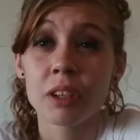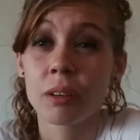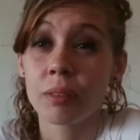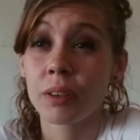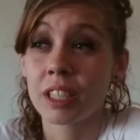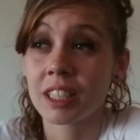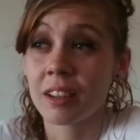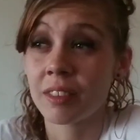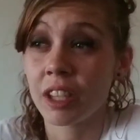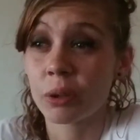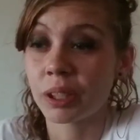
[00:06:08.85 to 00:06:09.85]
me know if you guys
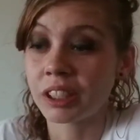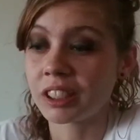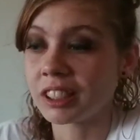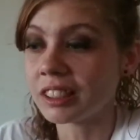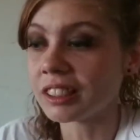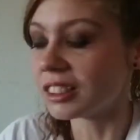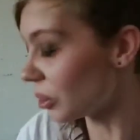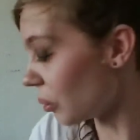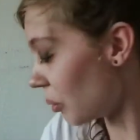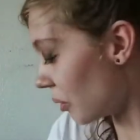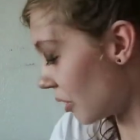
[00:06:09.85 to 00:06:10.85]
have any questions
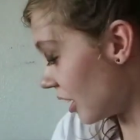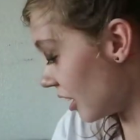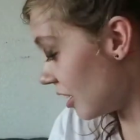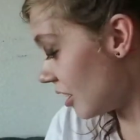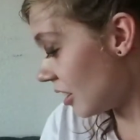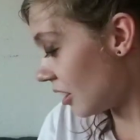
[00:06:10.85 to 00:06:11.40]
or